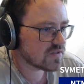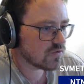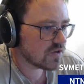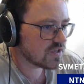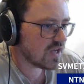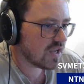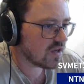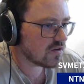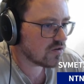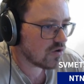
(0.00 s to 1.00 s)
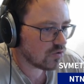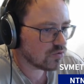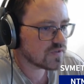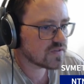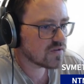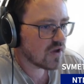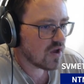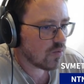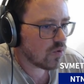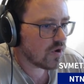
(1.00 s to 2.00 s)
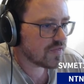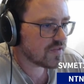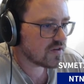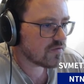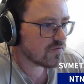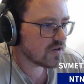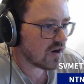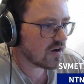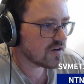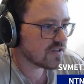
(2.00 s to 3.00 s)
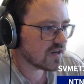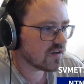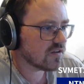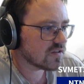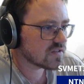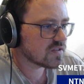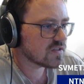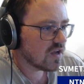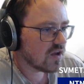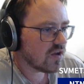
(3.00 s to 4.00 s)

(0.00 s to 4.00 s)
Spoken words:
So you're taking notes, what the different articles